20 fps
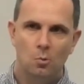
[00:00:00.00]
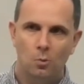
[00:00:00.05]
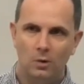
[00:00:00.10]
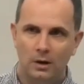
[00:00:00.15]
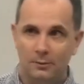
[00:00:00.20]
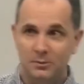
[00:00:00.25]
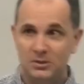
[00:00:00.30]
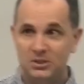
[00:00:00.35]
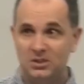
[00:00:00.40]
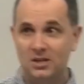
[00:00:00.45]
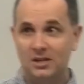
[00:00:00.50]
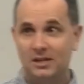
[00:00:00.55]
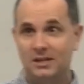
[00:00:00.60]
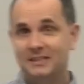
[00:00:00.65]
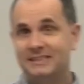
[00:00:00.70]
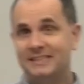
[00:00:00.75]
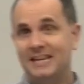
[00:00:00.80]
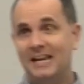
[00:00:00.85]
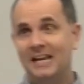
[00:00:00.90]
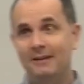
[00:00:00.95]
Well, it was to
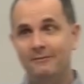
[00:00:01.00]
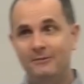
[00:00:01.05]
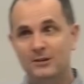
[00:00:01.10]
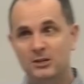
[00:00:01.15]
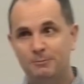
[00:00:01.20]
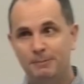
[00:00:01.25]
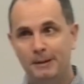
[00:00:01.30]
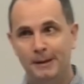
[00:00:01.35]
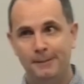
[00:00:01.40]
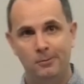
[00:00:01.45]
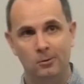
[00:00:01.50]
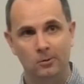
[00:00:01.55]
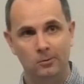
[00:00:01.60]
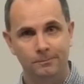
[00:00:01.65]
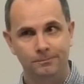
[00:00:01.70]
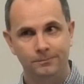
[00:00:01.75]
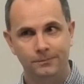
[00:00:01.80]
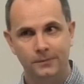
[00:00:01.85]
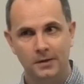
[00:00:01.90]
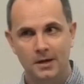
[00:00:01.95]
save his
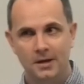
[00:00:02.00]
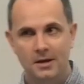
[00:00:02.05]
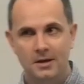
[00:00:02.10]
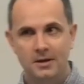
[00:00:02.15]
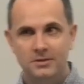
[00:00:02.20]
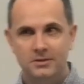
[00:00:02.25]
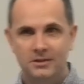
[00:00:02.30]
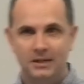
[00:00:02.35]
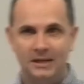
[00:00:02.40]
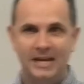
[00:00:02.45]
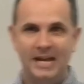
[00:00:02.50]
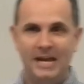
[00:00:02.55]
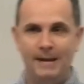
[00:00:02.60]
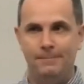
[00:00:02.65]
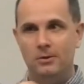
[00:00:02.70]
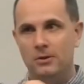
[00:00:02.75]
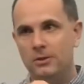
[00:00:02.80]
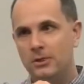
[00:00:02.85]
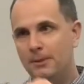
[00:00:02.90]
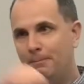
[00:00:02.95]
people, to
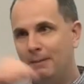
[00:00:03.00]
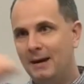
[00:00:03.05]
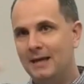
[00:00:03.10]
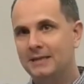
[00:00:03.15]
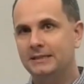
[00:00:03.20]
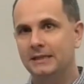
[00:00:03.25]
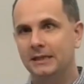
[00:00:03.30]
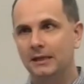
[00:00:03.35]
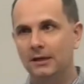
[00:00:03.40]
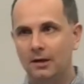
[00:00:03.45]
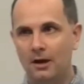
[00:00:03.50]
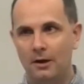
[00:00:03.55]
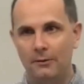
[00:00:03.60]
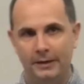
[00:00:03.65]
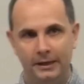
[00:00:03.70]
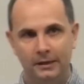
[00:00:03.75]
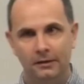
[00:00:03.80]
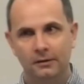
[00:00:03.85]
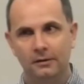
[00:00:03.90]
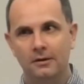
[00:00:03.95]
keep the blessing
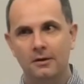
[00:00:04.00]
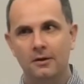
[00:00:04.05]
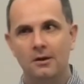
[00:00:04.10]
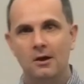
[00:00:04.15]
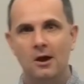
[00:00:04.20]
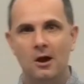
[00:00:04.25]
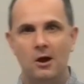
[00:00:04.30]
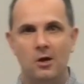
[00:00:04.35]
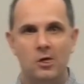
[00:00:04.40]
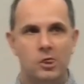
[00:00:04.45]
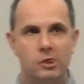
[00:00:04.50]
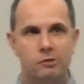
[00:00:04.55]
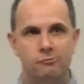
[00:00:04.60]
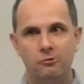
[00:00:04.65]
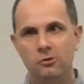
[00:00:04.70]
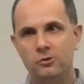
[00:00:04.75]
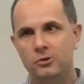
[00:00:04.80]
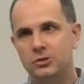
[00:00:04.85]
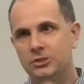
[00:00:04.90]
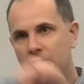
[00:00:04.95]
going
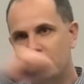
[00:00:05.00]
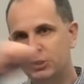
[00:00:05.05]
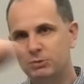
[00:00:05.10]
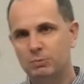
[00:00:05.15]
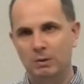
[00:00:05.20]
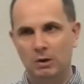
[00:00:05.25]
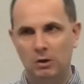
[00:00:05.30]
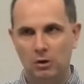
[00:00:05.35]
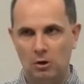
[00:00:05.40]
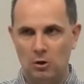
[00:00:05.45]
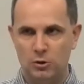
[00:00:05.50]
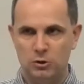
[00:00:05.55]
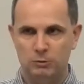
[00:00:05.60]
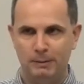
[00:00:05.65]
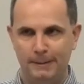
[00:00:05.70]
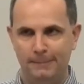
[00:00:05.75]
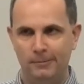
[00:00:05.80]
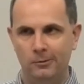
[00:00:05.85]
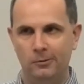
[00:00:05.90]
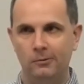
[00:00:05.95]
through the judgment on God's
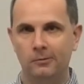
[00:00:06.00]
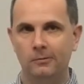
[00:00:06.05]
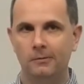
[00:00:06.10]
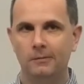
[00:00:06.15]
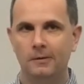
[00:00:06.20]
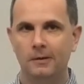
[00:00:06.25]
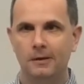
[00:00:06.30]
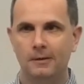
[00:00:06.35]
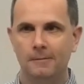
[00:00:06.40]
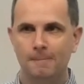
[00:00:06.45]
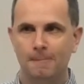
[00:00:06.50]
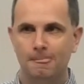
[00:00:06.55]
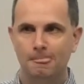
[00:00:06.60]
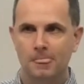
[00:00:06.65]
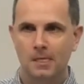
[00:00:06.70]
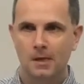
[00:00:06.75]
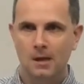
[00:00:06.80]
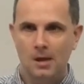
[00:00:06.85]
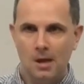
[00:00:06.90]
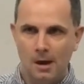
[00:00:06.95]
people,
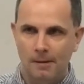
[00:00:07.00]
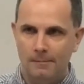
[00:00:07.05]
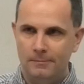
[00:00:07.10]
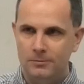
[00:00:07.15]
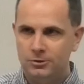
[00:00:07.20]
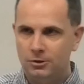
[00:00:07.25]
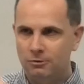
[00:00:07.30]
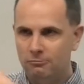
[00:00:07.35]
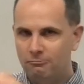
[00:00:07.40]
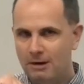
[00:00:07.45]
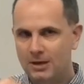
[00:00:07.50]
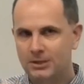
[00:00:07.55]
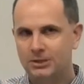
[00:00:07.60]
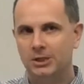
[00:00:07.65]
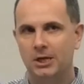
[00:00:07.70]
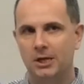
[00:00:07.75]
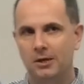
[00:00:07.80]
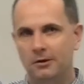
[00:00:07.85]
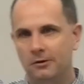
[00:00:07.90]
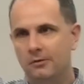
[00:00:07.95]
to
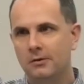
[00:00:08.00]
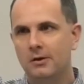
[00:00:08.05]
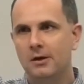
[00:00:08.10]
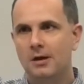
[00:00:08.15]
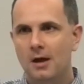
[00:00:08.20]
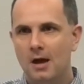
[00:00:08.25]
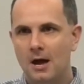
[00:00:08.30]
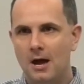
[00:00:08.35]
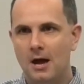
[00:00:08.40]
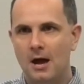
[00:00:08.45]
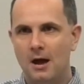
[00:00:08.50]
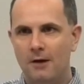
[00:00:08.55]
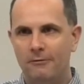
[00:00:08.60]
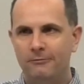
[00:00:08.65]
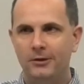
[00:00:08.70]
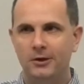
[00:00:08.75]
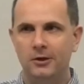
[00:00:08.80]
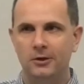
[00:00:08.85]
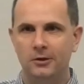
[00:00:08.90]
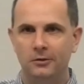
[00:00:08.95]
rescue a
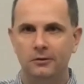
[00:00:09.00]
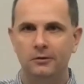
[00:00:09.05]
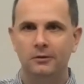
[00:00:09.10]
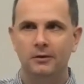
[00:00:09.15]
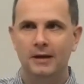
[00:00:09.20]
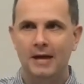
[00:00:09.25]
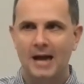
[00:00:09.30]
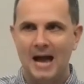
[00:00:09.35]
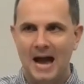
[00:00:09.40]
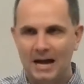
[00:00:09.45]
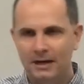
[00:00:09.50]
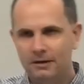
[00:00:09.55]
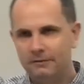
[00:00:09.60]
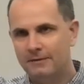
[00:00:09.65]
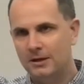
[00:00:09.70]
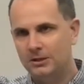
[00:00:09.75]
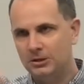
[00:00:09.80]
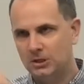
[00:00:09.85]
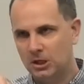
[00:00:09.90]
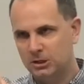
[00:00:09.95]
few out of
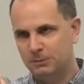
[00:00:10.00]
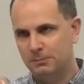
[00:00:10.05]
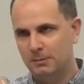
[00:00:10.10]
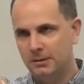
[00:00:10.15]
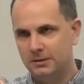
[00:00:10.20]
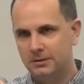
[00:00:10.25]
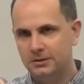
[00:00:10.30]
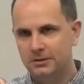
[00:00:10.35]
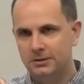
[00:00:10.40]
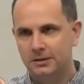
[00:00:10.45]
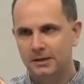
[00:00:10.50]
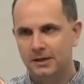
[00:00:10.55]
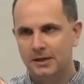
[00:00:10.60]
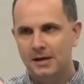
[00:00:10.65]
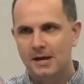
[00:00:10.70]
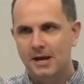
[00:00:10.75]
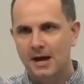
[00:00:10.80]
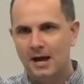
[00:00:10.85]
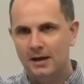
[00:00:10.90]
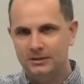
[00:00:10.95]
that judgment
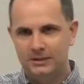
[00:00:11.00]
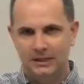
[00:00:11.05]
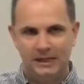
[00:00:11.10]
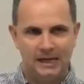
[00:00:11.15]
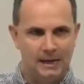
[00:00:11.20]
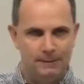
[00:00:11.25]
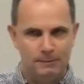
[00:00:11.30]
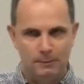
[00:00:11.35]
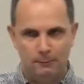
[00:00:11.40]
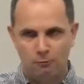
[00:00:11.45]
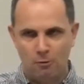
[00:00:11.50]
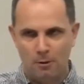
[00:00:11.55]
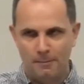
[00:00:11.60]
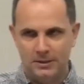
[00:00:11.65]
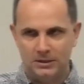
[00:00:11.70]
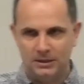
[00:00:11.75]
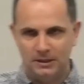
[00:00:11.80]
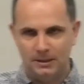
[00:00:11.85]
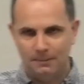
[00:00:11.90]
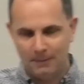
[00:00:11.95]
and to keep the
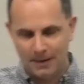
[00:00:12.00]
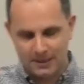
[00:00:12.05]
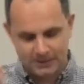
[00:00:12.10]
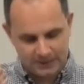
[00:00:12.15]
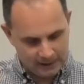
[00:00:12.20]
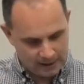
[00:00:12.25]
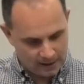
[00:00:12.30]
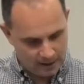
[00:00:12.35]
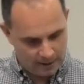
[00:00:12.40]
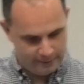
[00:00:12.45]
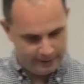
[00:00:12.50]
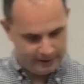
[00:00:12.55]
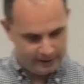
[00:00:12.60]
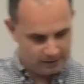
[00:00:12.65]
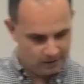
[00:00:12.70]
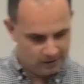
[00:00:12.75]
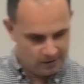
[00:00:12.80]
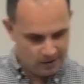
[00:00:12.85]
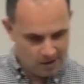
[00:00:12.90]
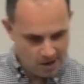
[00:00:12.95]
promise and the blessing
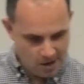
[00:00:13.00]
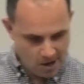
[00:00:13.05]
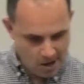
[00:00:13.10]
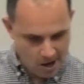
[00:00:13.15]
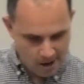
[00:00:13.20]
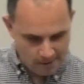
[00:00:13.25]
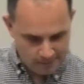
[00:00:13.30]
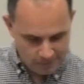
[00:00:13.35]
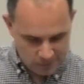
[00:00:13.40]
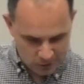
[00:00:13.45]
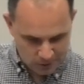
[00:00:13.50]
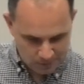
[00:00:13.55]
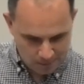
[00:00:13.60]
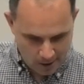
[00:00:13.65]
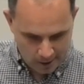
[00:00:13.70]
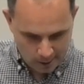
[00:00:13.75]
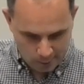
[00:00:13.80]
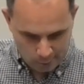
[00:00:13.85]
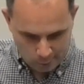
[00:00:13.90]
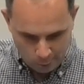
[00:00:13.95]
going
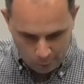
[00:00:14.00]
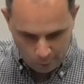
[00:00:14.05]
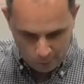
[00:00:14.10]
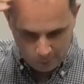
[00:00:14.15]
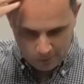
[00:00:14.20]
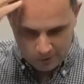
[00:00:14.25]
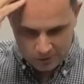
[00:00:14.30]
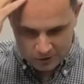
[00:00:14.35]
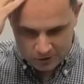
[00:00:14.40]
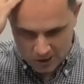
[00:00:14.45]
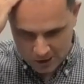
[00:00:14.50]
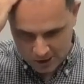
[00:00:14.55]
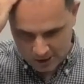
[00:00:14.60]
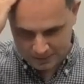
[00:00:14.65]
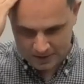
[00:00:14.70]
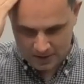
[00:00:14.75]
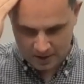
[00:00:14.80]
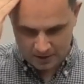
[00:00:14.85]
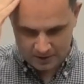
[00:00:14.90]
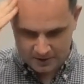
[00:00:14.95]
despite all
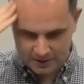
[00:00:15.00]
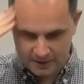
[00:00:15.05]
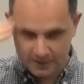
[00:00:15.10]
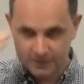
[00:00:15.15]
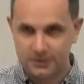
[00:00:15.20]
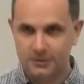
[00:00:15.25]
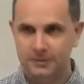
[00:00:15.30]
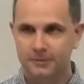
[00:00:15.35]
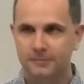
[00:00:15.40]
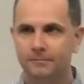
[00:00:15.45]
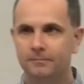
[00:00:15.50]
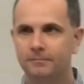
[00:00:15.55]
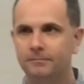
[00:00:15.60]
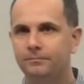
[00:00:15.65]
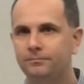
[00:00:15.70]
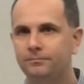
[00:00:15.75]
circumstances.